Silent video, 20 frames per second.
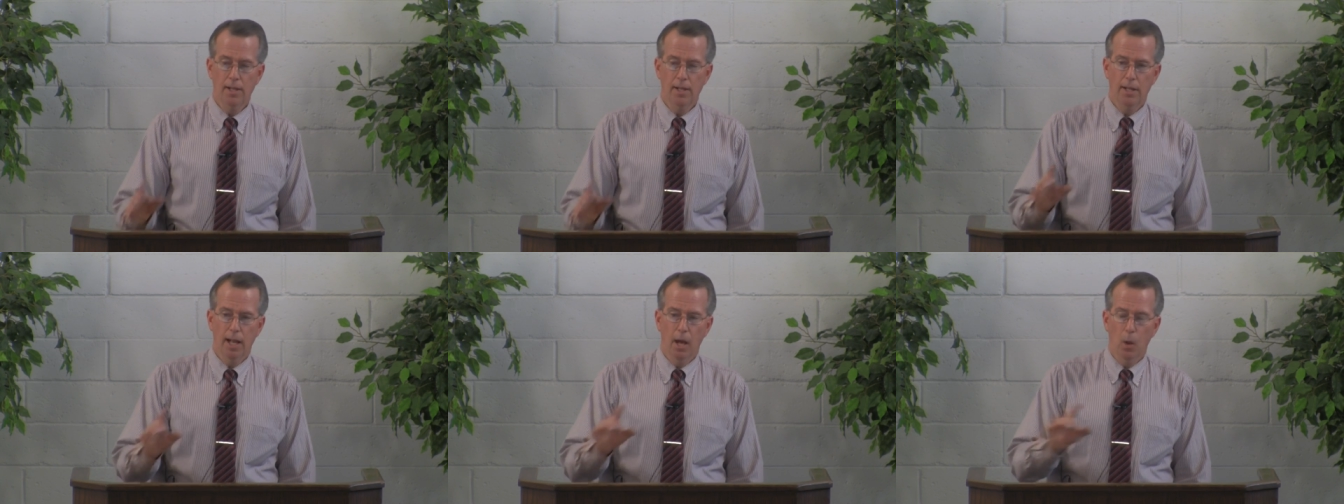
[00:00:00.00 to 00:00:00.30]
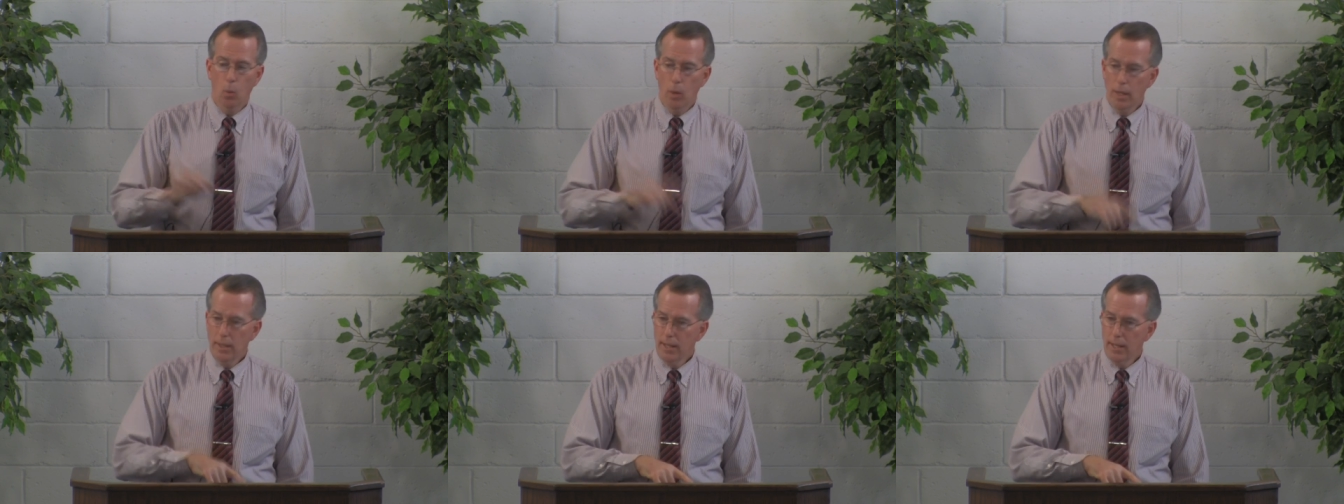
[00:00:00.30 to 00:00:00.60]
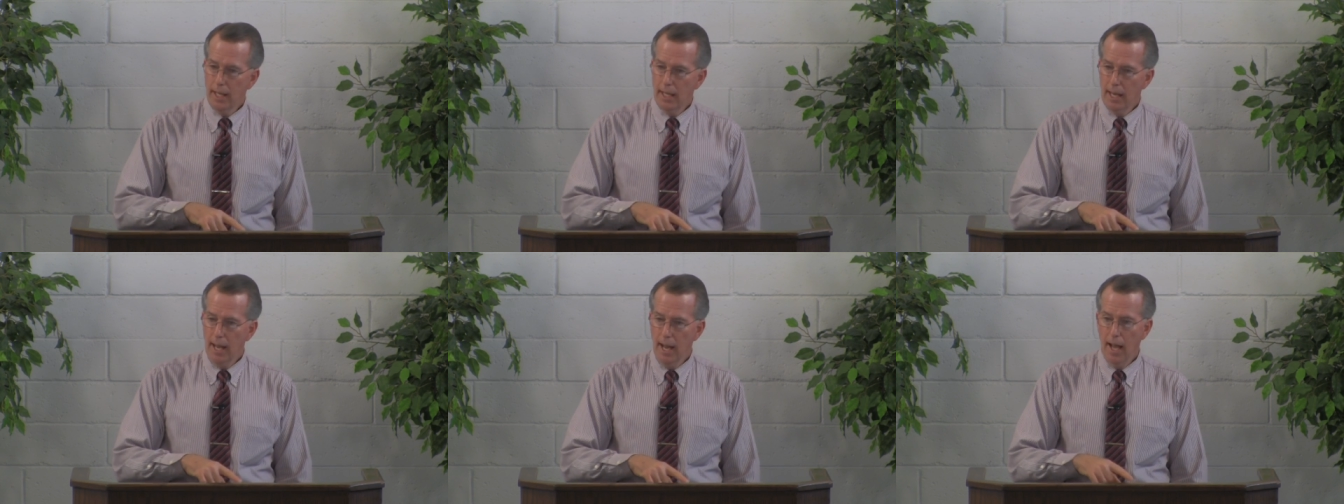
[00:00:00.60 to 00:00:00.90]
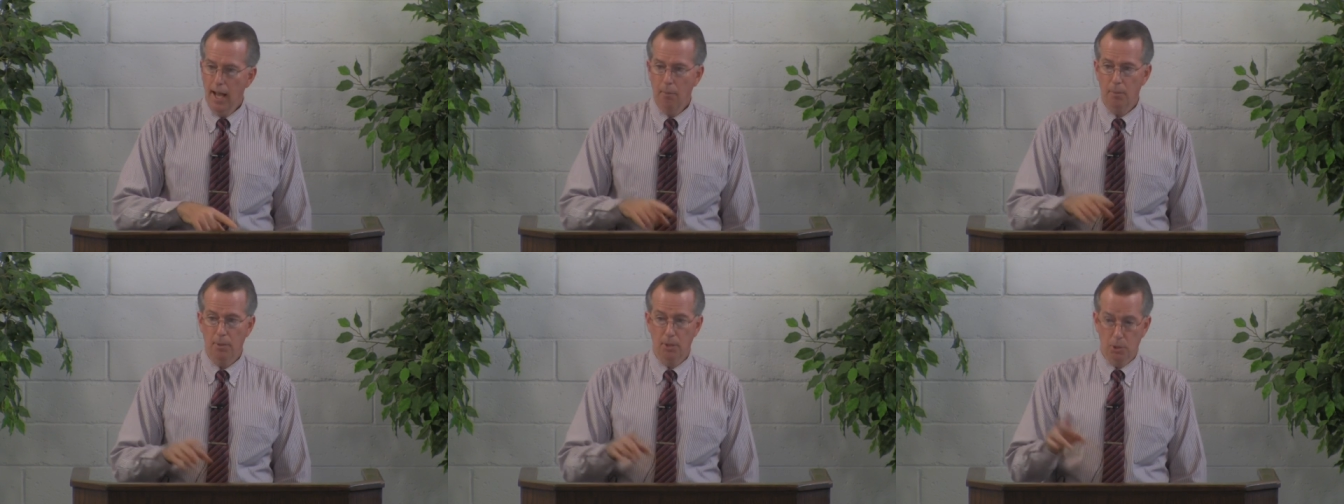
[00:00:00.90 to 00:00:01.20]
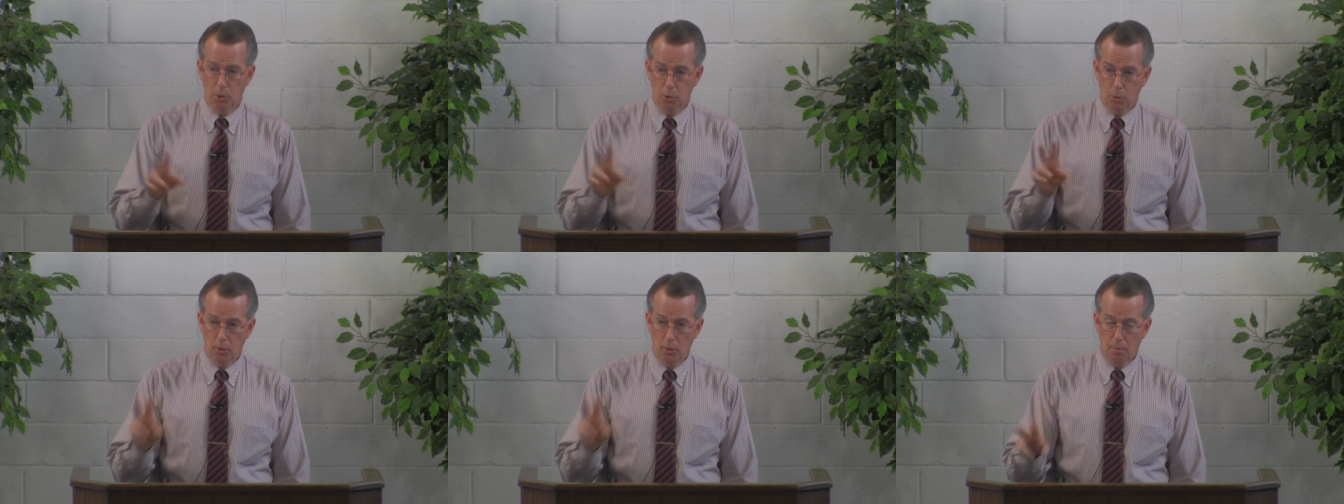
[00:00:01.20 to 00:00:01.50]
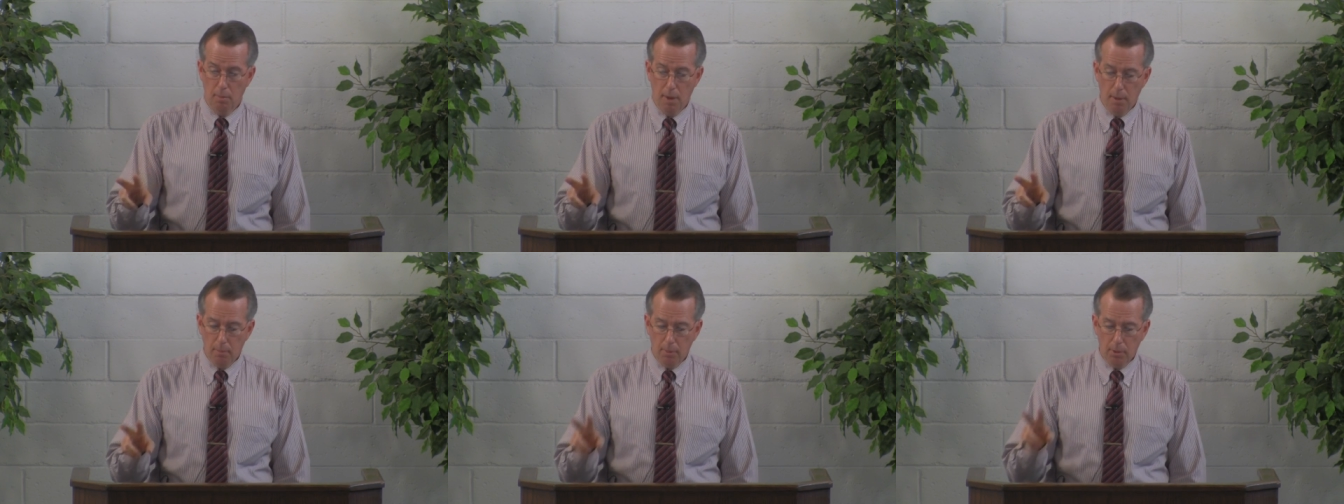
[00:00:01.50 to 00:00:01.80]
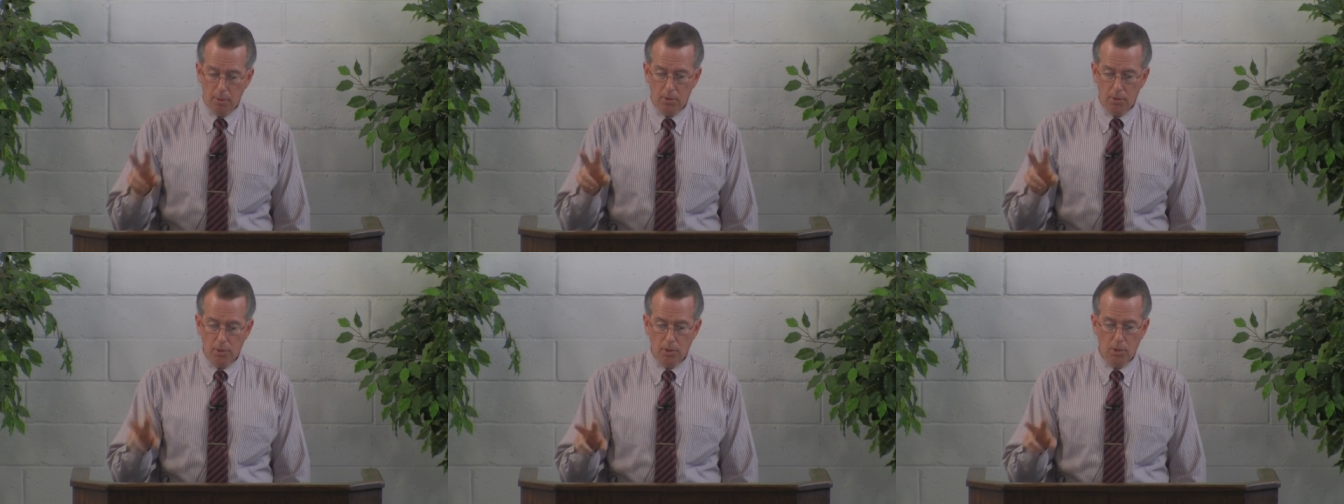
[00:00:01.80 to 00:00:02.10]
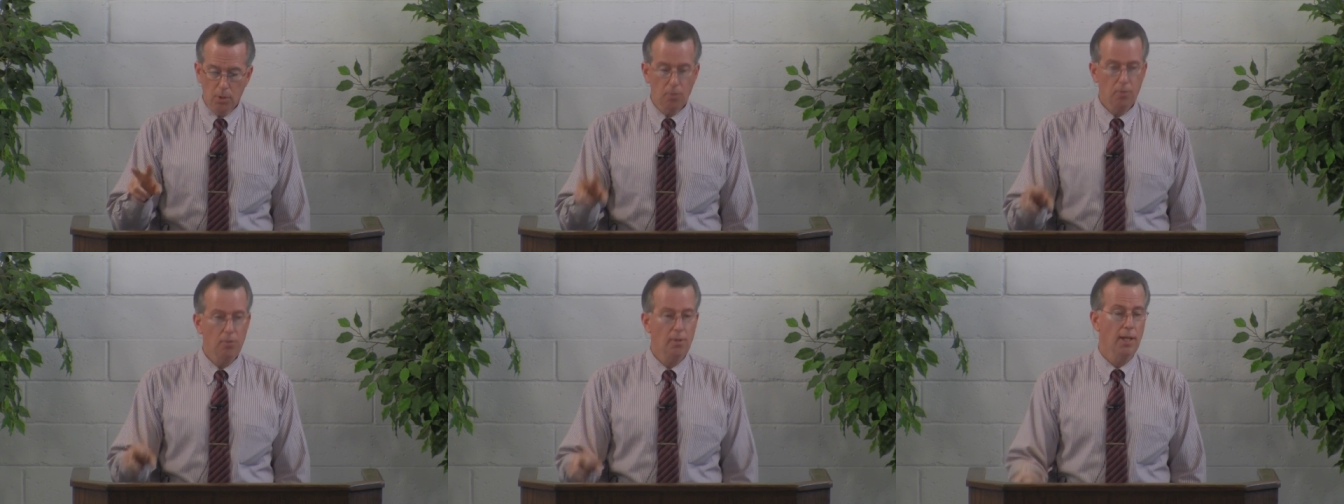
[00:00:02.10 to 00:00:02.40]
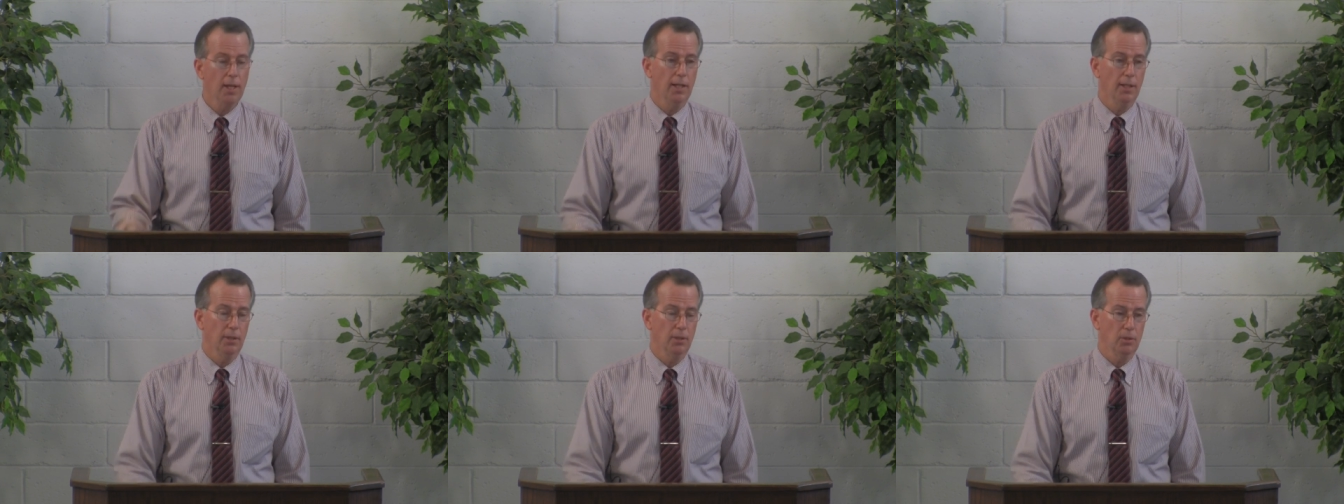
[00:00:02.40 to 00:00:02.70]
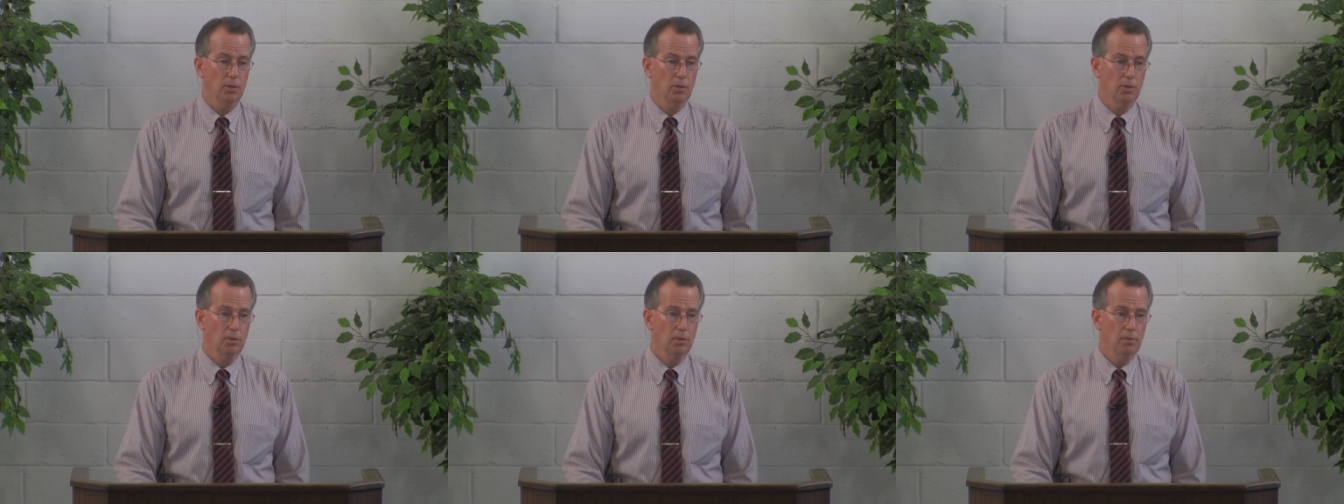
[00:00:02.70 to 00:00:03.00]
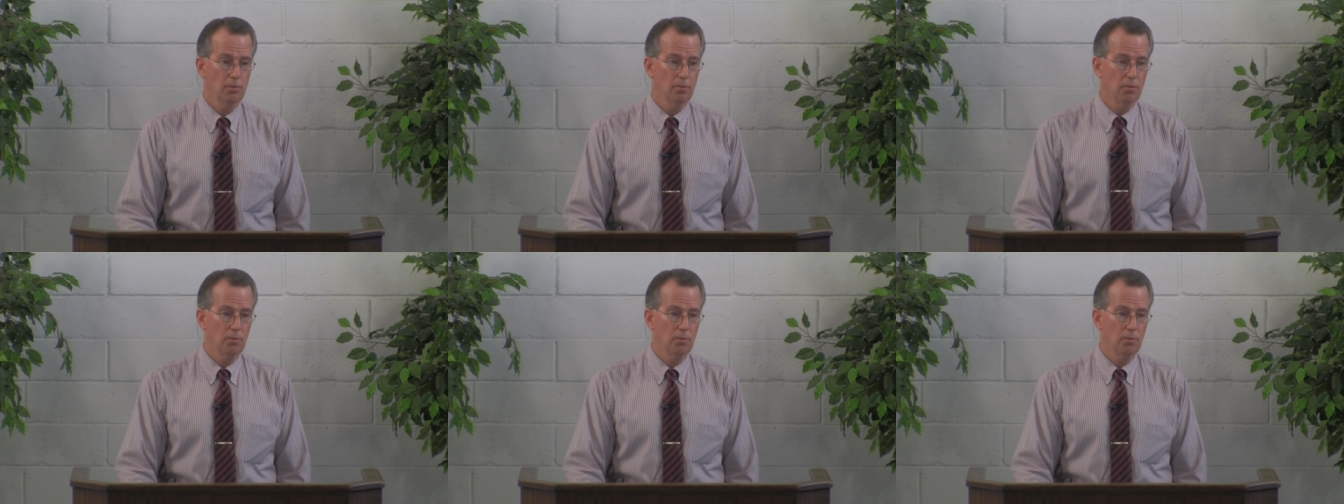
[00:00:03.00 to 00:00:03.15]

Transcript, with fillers: Now, when that happens, remember two things.